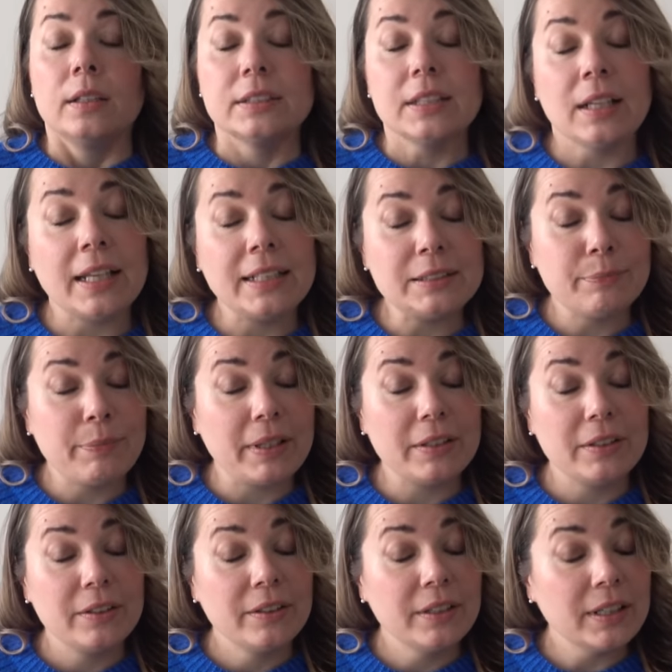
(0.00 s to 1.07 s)
lace
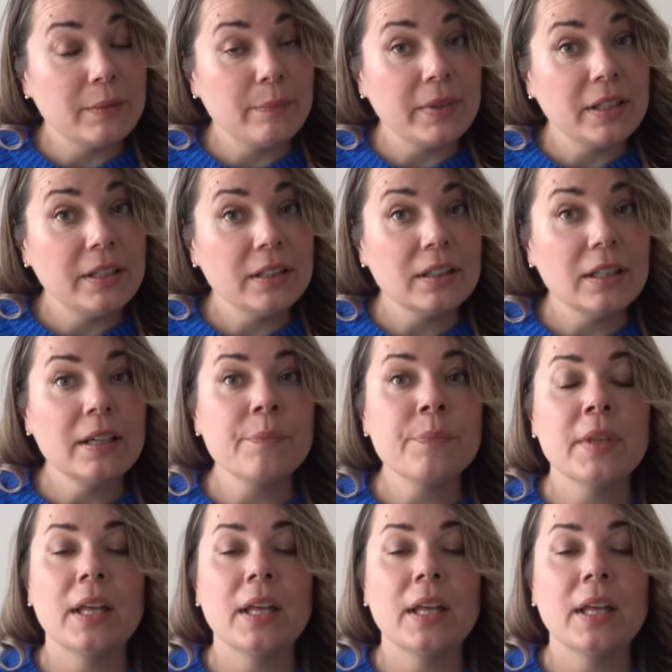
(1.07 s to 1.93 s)
pattern immediately,